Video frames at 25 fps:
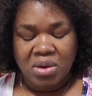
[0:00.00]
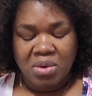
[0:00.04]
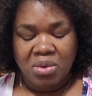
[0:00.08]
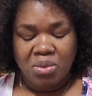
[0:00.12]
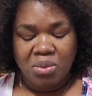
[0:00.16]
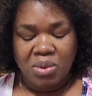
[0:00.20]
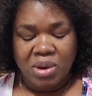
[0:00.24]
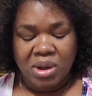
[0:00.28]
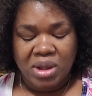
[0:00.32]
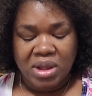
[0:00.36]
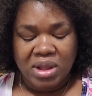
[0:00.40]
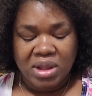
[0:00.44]

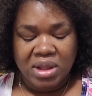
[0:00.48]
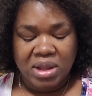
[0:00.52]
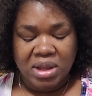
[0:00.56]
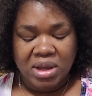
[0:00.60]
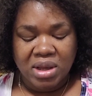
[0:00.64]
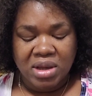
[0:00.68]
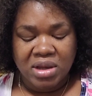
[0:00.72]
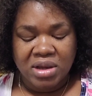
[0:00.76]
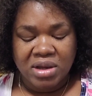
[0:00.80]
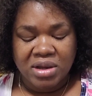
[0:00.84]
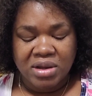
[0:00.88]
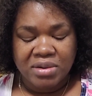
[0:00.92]
well,
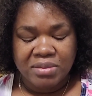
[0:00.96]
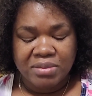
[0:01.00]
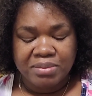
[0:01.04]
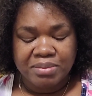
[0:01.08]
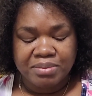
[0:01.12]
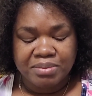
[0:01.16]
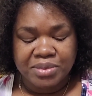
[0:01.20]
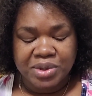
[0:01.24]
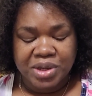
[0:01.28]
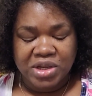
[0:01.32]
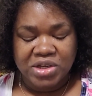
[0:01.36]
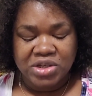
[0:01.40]

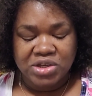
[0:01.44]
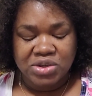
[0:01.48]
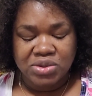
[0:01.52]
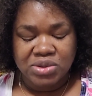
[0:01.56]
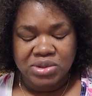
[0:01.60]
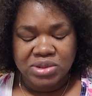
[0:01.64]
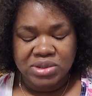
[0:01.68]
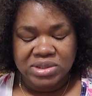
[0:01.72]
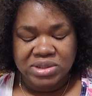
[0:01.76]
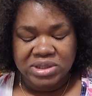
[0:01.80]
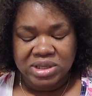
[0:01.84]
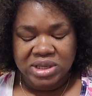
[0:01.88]
I should
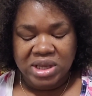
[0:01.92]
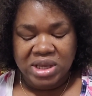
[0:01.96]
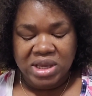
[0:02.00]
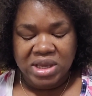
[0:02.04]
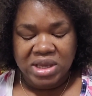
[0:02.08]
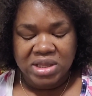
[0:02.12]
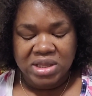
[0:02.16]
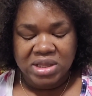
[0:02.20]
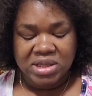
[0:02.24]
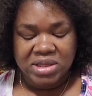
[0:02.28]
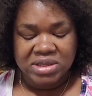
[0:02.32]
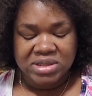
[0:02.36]
say
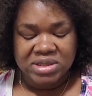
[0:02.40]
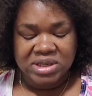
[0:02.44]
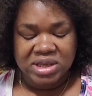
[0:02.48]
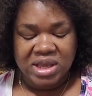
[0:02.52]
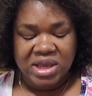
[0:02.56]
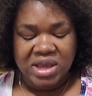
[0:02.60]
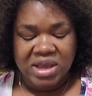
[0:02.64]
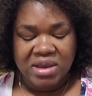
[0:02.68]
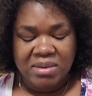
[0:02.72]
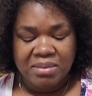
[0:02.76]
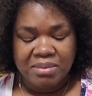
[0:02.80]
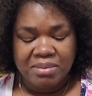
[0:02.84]
the
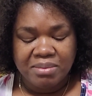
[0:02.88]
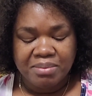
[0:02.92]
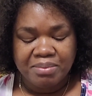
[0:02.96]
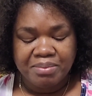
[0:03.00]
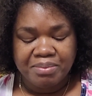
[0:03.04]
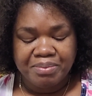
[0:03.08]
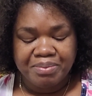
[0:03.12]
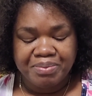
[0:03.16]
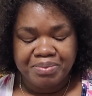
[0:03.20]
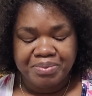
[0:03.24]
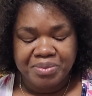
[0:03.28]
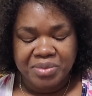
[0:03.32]
same
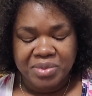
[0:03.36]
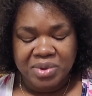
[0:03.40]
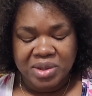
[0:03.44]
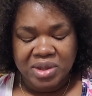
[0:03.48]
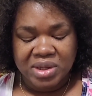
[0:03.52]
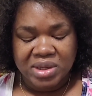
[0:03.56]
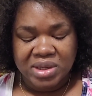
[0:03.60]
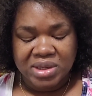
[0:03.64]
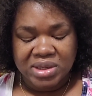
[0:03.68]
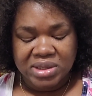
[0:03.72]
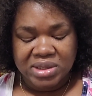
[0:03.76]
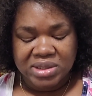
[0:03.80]

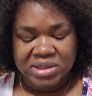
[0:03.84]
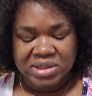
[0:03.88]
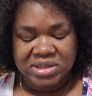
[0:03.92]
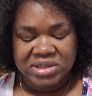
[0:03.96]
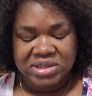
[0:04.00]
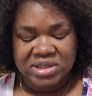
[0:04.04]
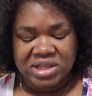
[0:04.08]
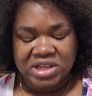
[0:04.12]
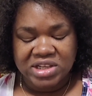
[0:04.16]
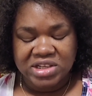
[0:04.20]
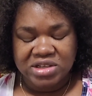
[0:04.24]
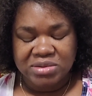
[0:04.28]

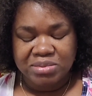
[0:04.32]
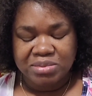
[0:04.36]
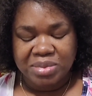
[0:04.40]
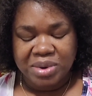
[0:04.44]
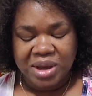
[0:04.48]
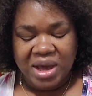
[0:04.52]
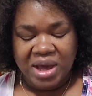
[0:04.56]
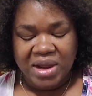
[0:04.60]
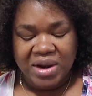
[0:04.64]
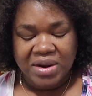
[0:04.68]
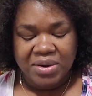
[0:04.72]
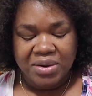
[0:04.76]
stitch
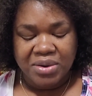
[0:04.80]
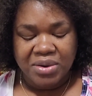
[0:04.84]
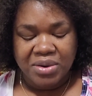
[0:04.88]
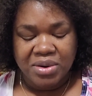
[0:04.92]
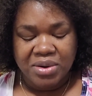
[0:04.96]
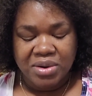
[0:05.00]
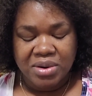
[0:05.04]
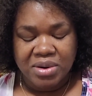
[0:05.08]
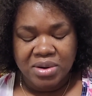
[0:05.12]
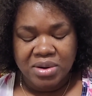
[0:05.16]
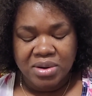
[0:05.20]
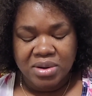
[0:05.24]

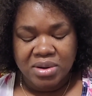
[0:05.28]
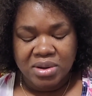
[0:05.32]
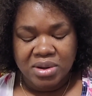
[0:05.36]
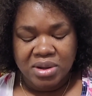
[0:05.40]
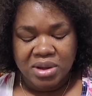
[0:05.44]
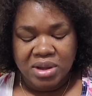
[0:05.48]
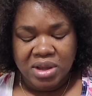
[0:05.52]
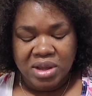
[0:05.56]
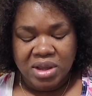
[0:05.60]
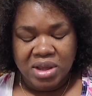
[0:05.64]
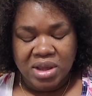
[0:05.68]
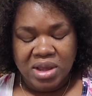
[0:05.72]
pattern.
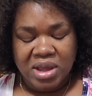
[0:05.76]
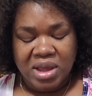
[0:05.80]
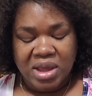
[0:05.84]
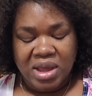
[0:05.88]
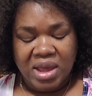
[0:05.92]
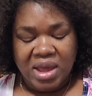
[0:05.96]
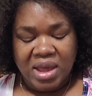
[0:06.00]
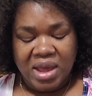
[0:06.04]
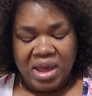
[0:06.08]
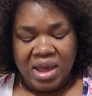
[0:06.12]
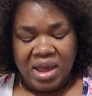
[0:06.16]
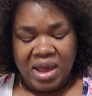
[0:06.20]

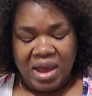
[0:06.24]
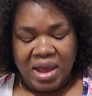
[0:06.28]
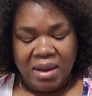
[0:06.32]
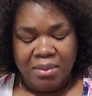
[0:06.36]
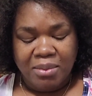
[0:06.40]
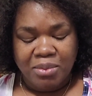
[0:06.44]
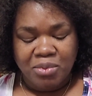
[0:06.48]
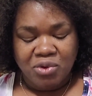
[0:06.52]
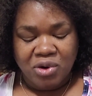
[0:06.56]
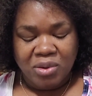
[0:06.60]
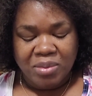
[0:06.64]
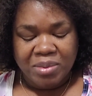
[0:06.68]

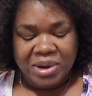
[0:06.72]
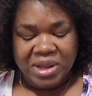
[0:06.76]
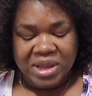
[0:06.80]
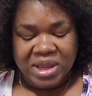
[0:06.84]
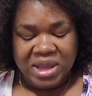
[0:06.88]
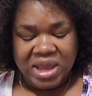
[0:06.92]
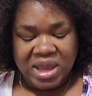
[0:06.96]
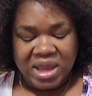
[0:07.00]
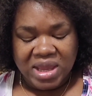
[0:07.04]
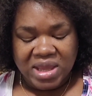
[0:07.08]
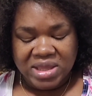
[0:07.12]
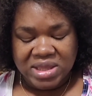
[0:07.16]
I'm
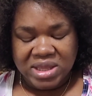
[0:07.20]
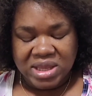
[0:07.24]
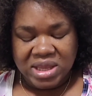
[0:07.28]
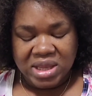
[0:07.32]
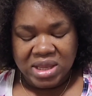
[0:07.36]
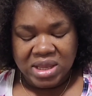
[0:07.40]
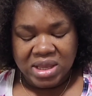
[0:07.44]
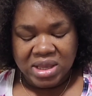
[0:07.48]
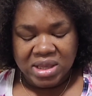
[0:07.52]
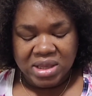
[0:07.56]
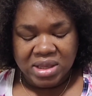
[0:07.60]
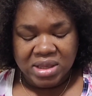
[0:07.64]

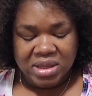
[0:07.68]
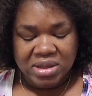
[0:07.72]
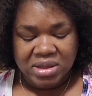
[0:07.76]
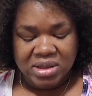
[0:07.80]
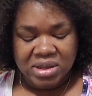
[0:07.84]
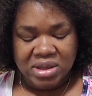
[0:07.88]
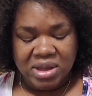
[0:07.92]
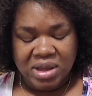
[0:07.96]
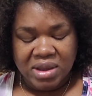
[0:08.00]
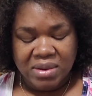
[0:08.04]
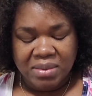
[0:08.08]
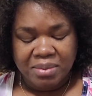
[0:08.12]
replicating,
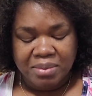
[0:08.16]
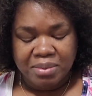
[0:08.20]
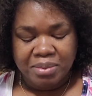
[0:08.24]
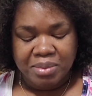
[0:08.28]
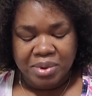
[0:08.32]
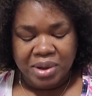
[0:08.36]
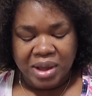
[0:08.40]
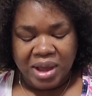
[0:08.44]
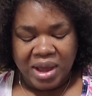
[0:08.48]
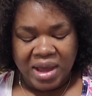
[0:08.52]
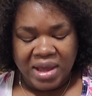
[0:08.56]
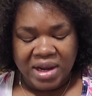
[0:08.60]

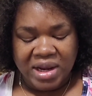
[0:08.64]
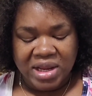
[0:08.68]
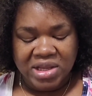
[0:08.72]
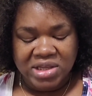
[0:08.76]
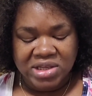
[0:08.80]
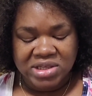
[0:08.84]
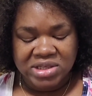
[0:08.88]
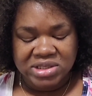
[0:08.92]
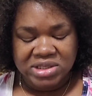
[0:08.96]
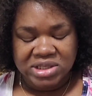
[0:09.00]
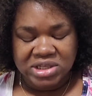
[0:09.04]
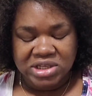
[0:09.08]
adding
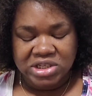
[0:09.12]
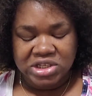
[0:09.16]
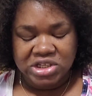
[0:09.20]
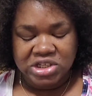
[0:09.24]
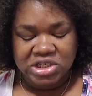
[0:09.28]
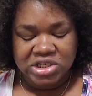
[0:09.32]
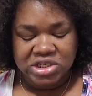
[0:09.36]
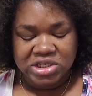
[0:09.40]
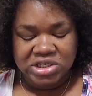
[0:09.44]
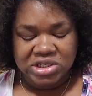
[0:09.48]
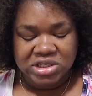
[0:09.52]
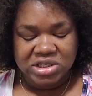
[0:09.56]

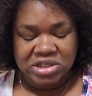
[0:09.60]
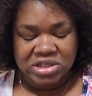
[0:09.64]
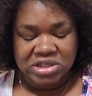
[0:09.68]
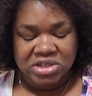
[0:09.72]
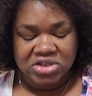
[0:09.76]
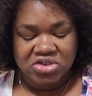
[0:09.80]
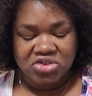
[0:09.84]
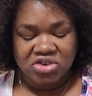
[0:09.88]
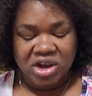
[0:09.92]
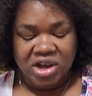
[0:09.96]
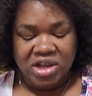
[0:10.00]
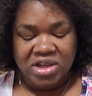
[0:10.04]
stitches and
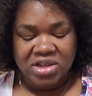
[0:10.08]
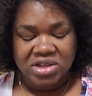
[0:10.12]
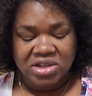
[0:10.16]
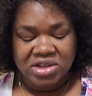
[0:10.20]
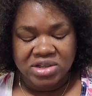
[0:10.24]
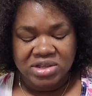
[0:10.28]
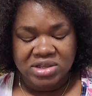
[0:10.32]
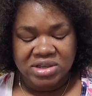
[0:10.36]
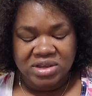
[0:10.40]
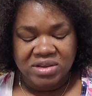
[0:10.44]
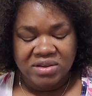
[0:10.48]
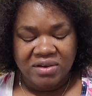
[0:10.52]
trying to
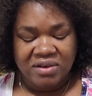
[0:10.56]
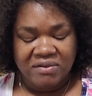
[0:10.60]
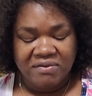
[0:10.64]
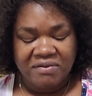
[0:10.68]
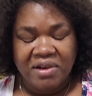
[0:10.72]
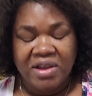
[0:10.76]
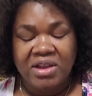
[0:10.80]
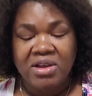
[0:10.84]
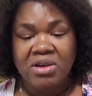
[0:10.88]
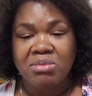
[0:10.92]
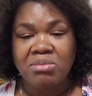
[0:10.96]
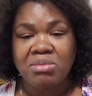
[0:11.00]
see if
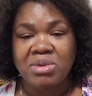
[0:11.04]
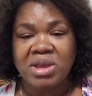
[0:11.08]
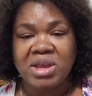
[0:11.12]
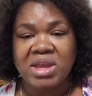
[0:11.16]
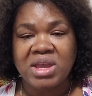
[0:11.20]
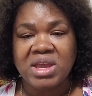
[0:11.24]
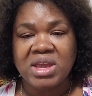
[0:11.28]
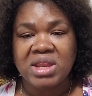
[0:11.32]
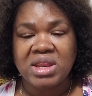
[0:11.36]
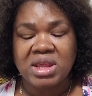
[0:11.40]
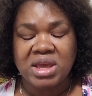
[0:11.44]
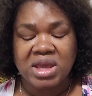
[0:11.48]
I could
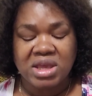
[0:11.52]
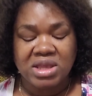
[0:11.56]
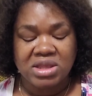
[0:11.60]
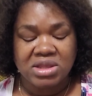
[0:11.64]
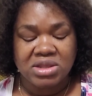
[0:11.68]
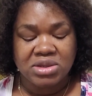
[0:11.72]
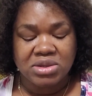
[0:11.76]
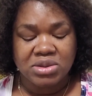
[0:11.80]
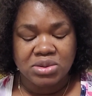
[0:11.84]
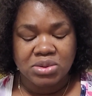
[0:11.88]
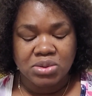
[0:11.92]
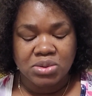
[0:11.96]
make it
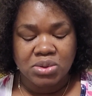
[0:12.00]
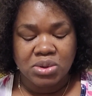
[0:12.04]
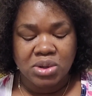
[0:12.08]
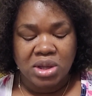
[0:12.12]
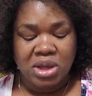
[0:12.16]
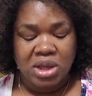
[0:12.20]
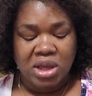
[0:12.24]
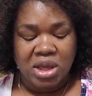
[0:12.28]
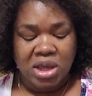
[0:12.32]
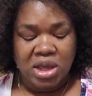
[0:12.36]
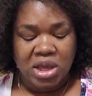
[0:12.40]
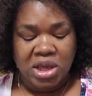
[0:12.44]
into
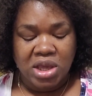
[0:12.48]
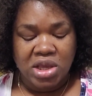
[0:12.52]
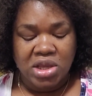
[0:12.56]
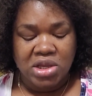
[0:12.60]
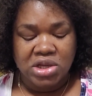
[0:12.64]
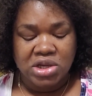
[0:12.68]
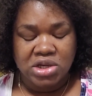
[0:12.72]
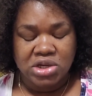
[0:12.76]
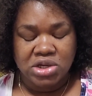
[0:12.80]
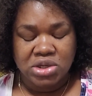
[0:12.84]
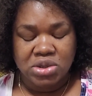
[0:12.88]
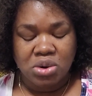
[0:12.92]
a
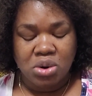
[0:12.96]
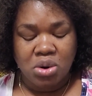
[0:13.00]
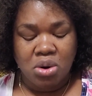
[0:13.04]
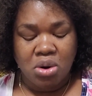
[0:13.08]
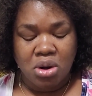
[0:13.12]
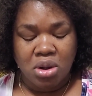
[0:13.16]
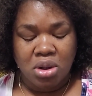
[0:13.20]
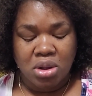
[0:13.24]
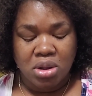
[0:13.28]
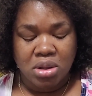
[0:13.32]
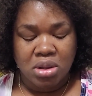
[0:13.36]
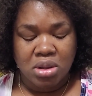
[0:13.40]

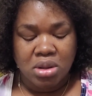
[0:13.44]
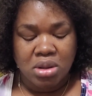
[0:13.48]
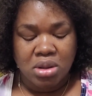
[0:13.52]
shawl